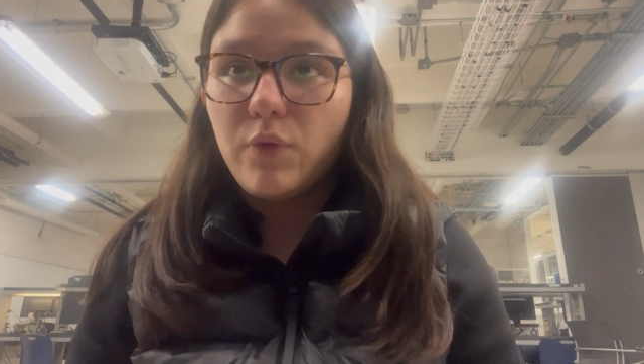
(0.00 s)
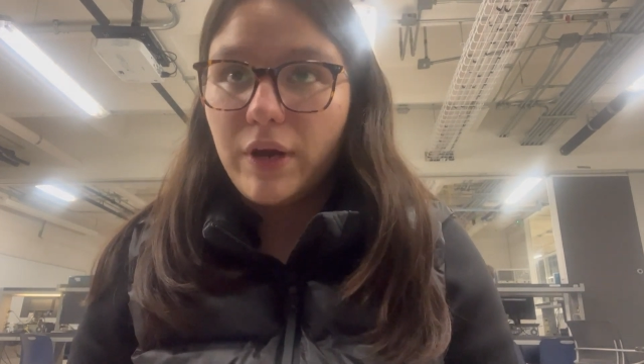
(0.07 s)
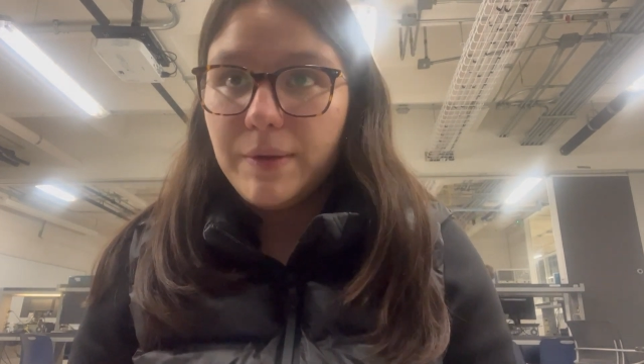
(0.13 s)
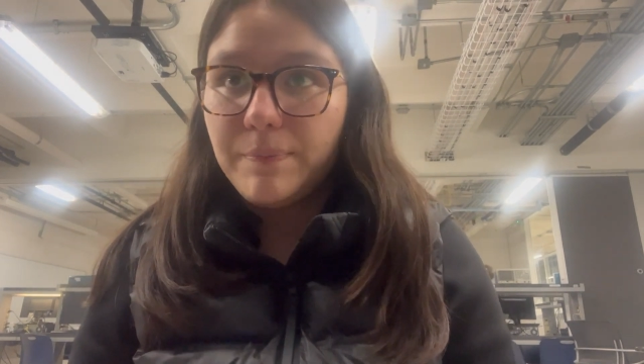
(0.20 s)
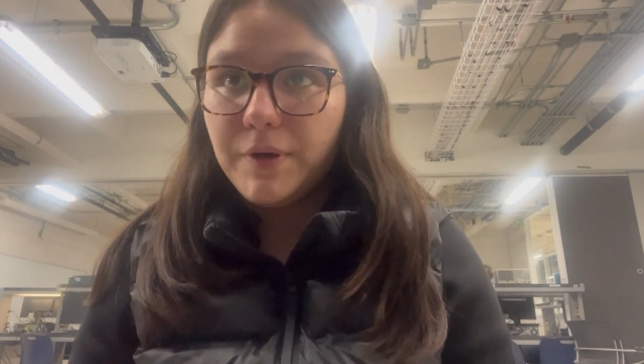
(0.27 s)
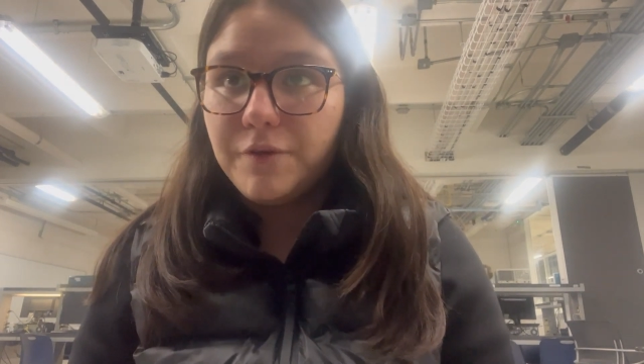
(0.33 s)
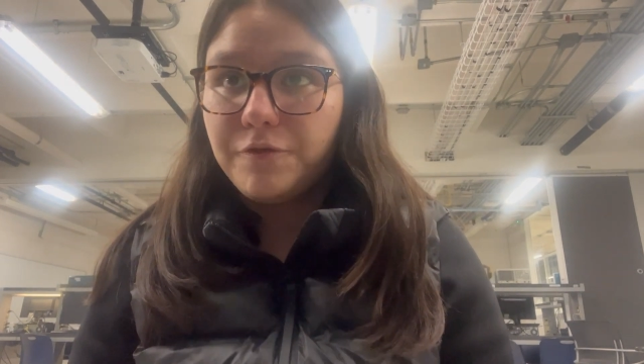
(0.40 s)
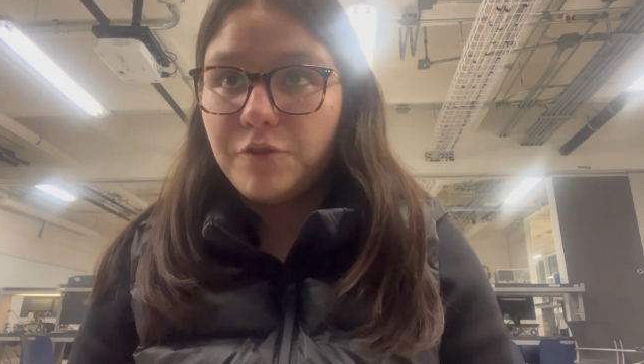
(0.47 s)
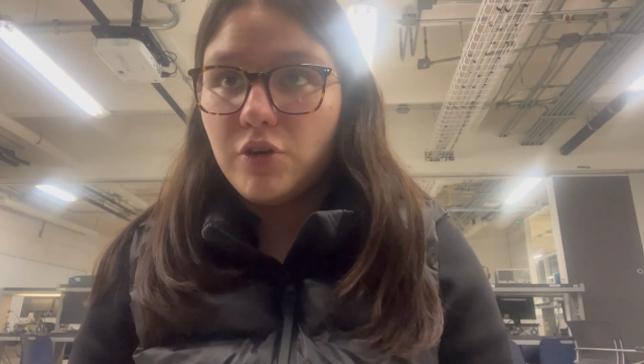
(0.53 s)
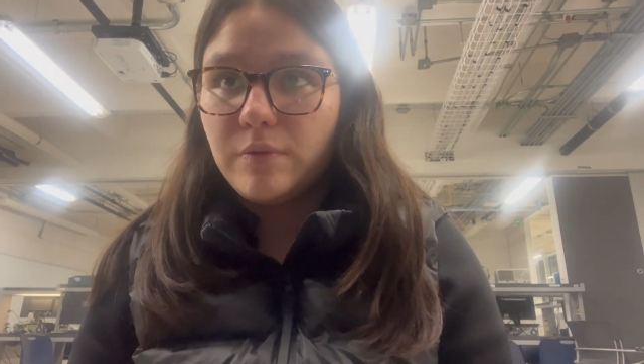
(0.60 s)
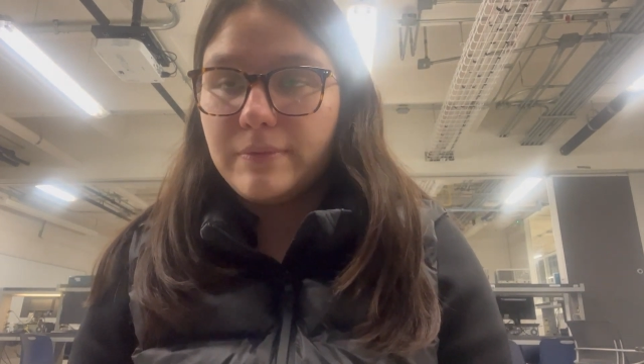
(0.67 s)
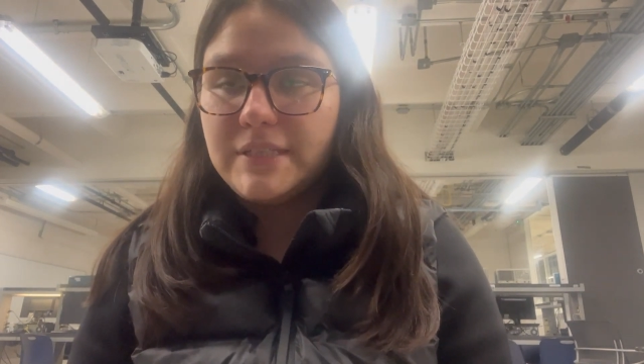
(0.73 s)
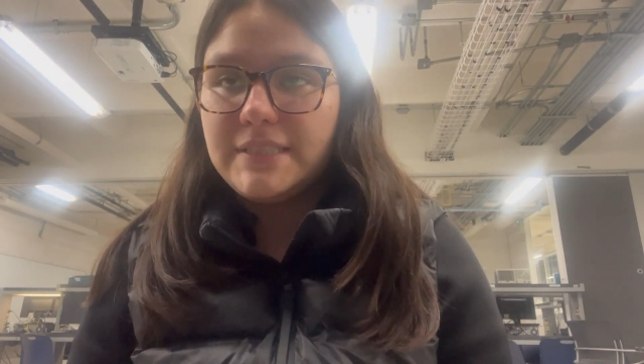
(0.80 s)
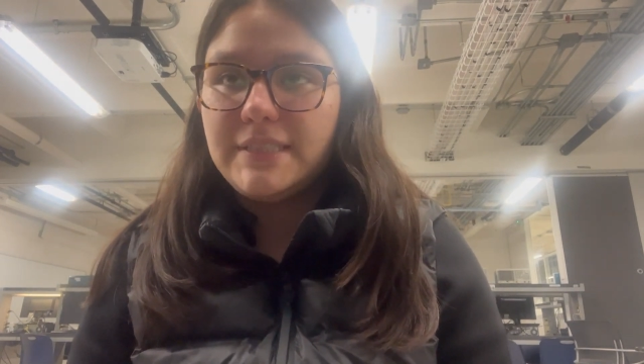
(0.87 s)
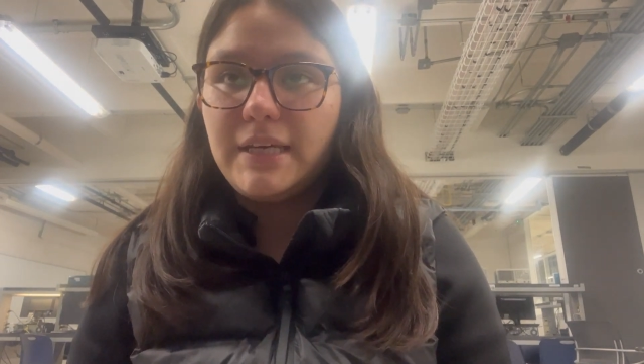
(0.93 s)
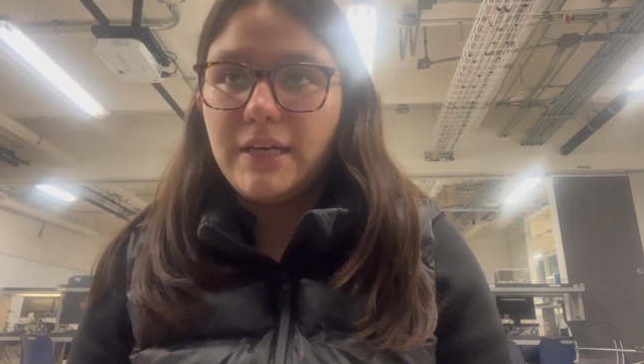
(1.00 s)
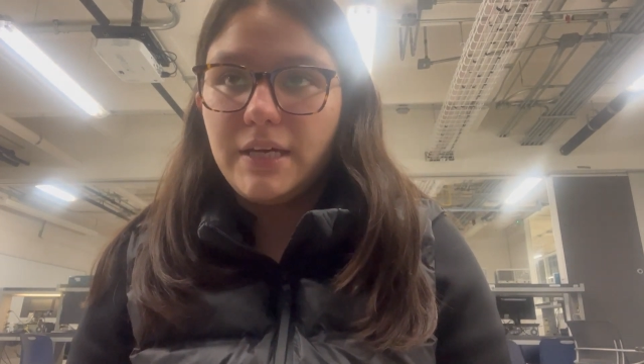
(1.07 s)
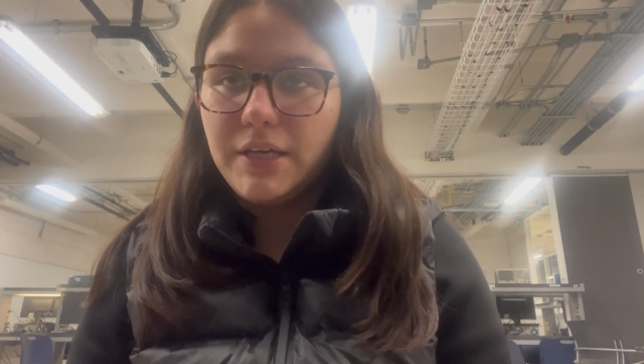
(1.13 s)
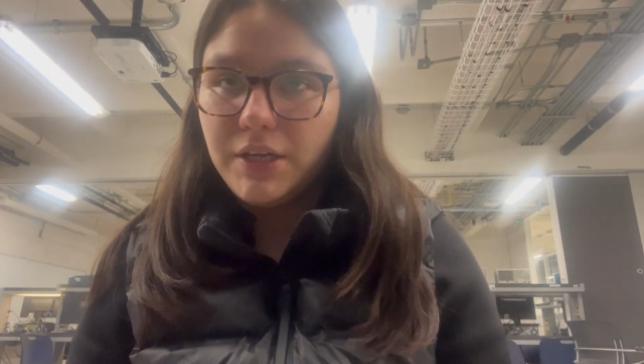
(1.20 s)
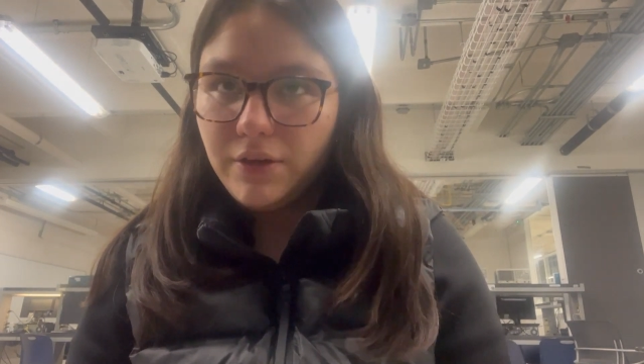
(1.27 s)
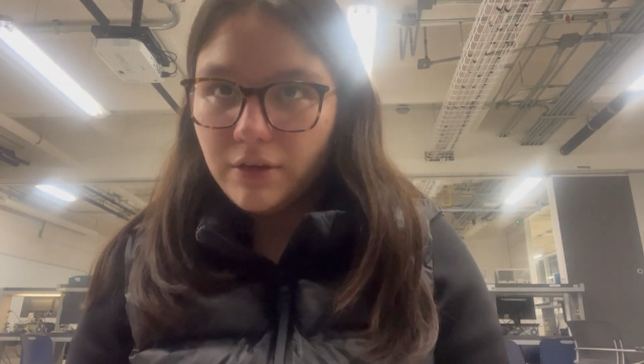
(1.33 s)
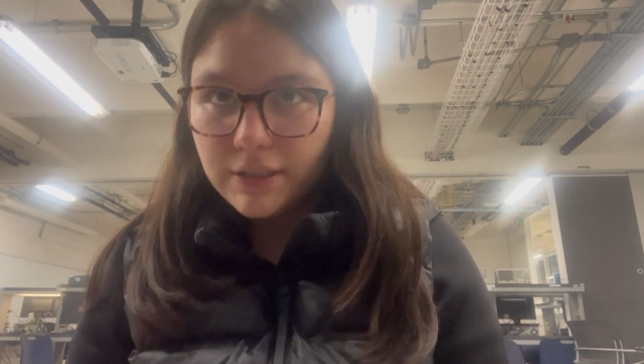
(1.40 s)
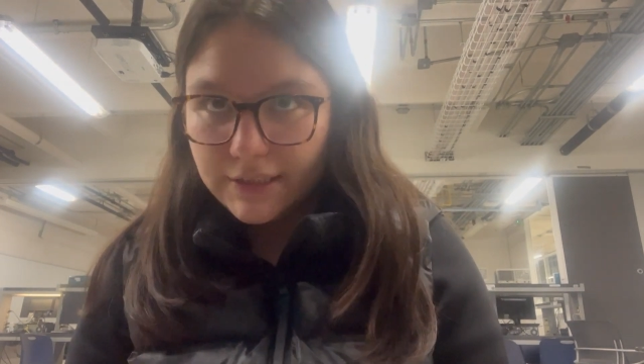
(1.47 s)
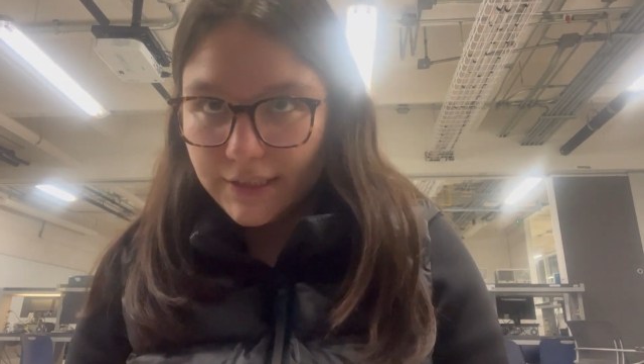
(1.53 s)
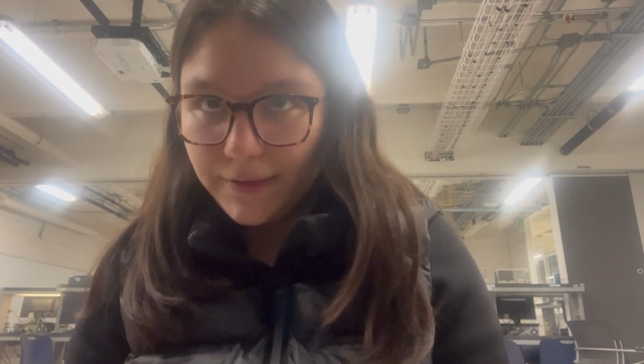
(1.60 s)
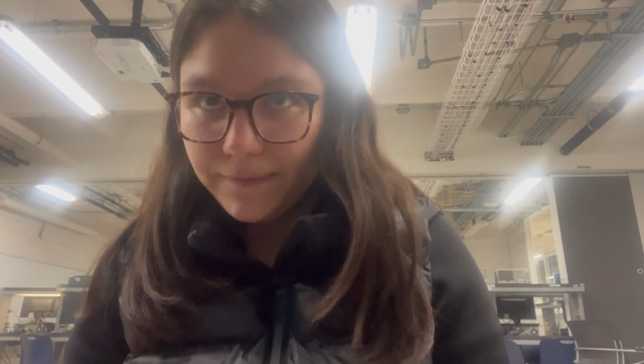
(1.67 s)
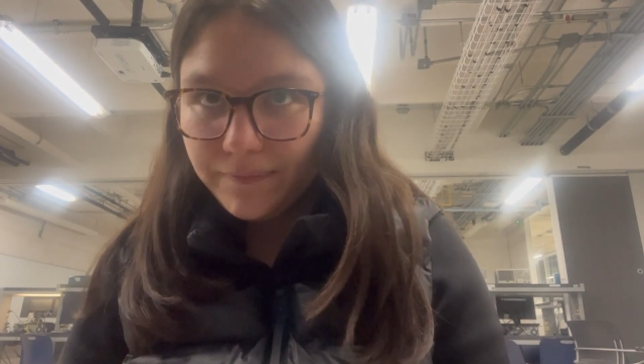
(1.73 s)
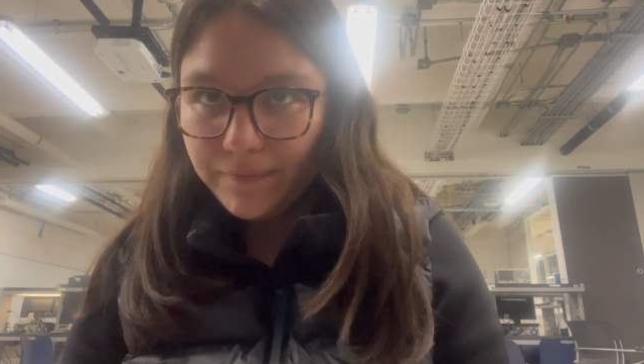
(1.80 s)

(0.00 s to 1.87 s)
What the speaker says: great performance and accuracy.